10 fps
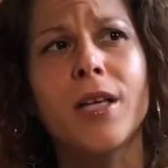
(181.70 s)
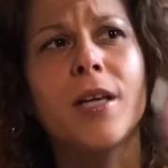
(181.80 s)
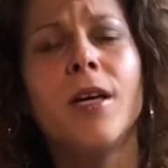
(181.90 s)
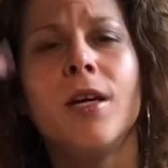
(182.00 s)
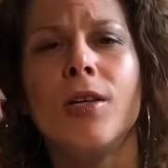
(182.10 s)

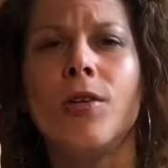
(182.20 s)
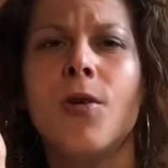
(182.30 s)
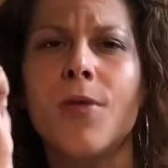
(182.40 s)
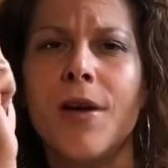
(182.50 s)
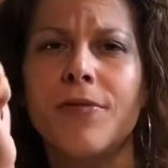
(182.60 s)
Like, you
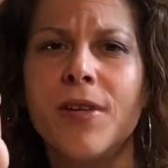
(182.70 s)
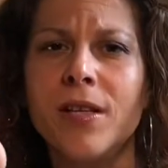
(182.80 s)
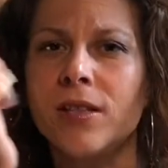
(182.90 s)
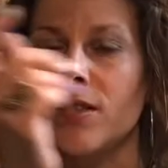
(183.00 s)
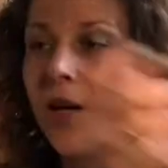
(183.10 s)
know that
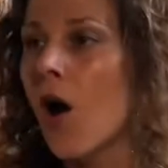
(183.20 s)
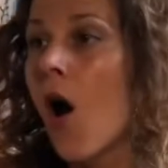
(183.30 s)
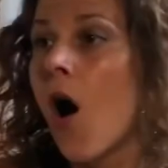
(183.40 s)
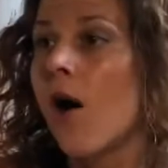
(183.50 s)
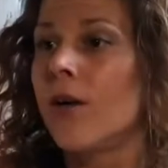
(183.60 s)
feeling? It's like,
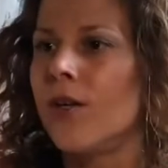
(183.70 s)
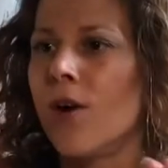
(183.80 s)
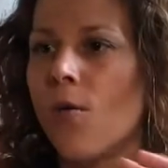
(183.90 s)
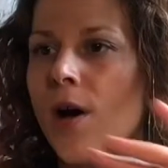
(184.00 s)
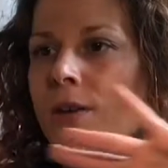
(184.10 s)
you
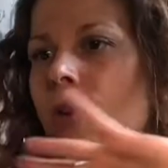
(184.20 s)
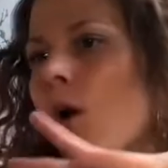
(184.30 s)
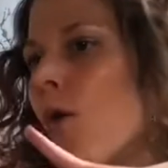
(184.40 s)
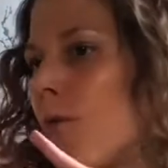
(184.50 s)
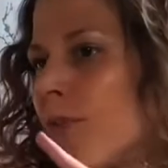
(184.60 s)
know what?
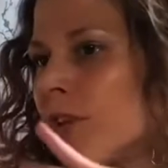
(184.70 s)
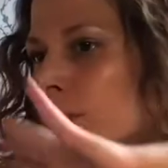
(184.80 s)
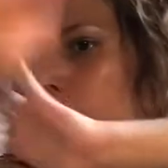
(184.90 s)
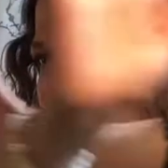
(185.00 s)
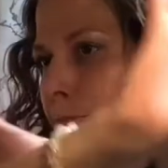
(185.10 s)
No,
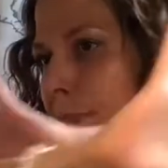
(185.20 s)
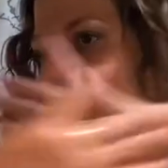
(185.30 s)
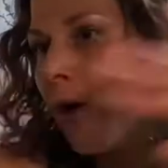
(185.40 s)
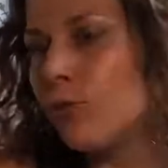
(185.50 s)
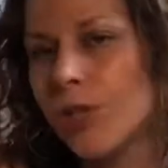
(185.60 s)
there's a
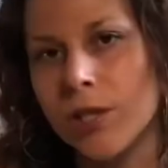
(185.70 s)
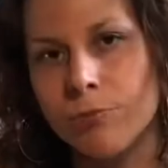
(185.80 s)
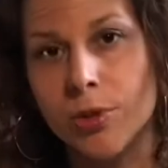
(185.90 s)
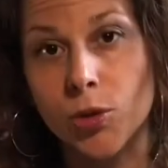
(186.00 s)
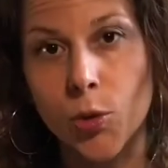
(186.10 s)

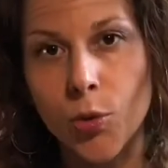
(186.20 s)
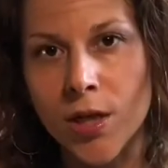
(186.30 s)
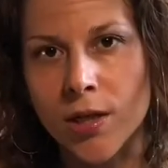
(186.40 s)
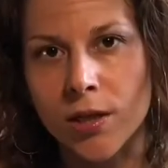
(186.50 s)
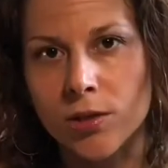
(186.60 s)
mountain
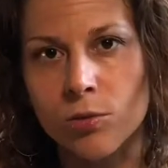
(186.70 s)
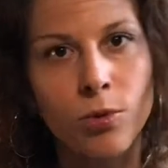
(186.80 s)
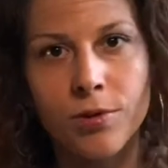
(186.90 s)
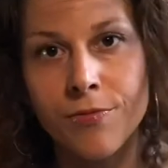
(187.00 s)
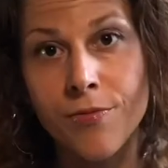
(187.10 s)
between us.
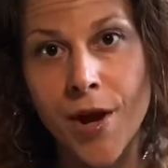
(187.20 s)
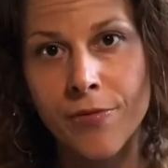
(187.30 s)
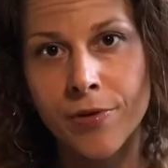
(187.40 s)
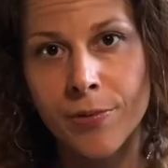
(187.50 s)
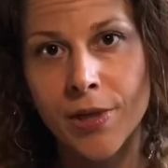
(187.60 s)
We'll
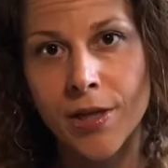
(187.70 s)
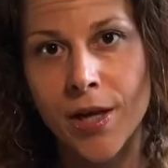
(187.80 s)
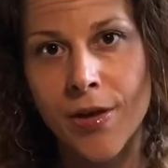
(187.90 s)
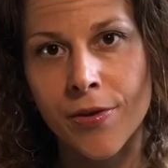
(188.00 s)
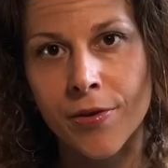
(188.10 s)
never be
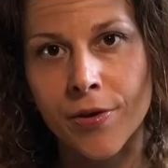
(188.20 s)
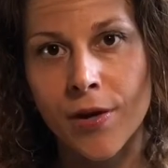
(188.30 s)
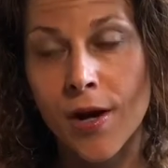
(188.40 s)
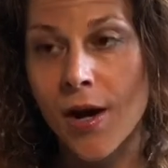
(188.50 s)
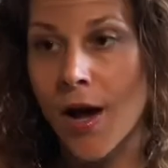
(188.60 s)
together.
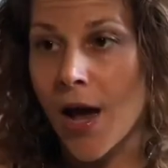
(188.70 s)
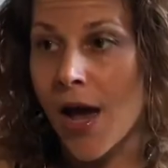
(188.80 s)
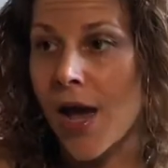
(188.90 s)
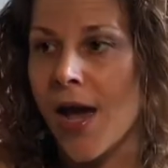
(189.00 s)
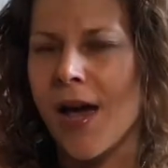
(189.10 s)

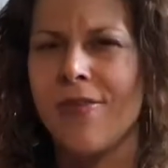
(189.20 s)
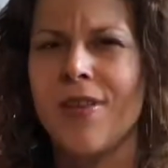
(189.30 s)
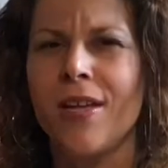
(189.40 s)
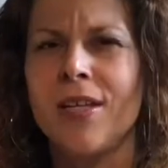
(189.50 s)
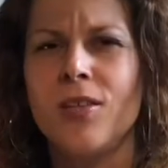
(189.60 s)
And
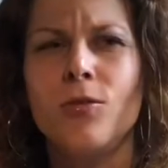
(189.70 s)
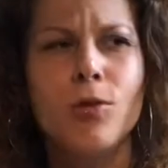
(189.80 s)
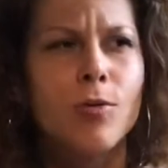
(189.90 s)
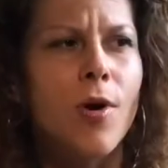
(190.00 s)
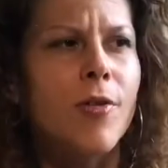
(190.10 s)
then you
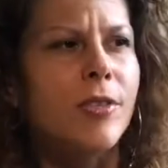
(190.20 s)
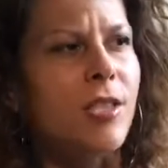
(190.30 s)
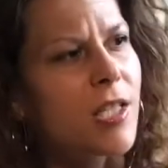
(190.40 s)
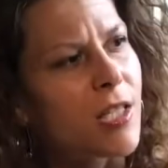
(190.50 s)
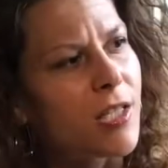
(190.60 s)
do all
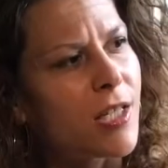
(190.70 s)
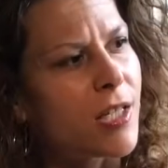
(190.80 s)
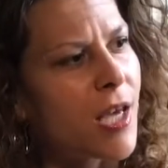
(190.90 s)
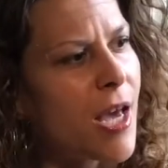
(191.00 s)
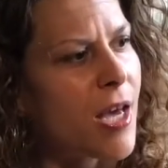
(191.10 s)
this
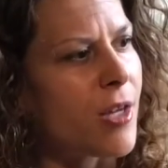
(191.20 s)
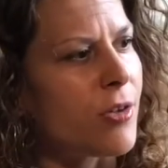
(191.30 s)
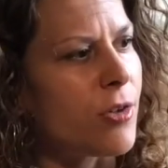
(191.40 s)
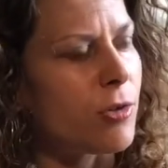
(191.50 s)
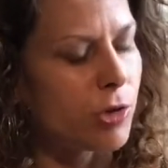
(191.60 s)
healing
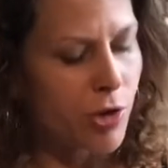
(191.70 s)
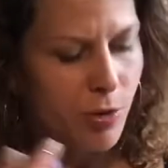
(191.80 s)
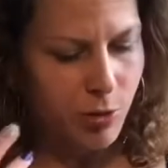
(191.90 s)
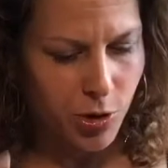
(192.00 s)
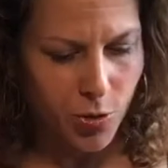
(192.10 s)
and you
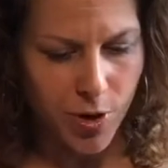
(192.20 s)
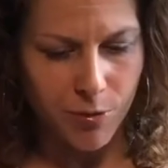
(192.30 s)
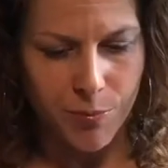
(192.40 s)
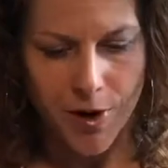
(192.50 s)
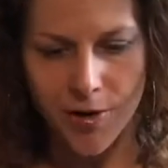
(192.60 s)
start restoring,
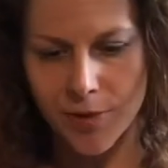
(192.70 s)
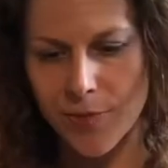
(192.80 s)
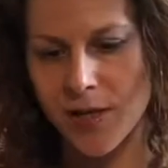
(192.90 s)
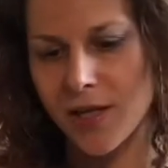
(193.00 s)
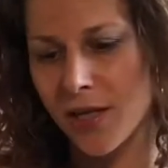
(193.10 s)
repairing,
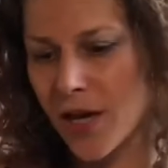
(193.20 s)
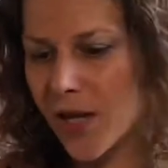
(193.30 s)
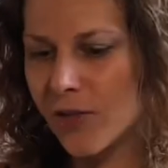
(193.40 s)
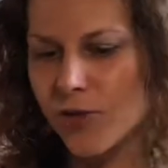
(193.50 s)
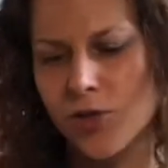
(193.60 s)
mending,
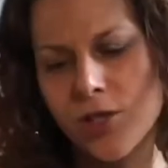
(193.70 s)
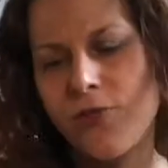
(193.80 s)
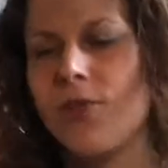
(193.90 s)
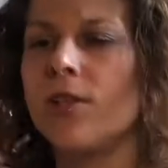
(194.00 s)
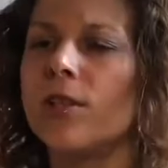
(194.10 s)
and you're just
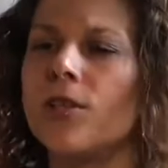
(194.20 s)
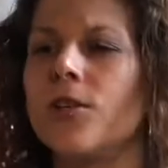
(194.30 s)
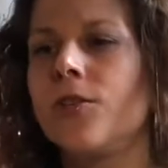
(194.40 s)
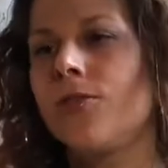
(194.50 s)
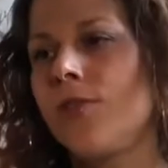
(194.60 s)
feeling
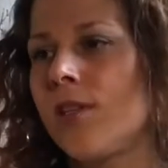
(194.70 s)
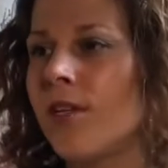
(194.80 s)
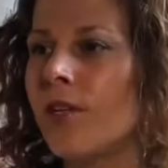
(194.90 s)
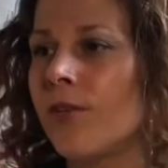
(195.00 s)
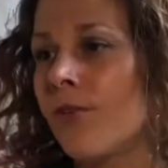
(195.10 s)
good. You're
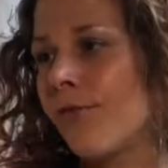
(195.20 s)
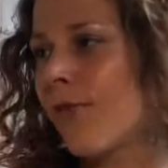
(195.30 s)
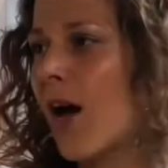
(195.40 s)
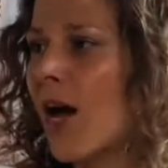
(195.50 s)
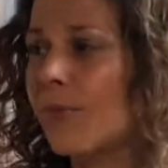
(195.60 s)
feeling in your
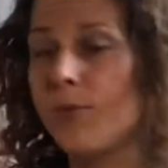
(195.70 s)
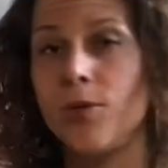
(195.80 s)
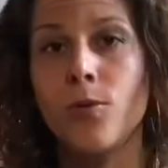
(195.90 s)
vibe.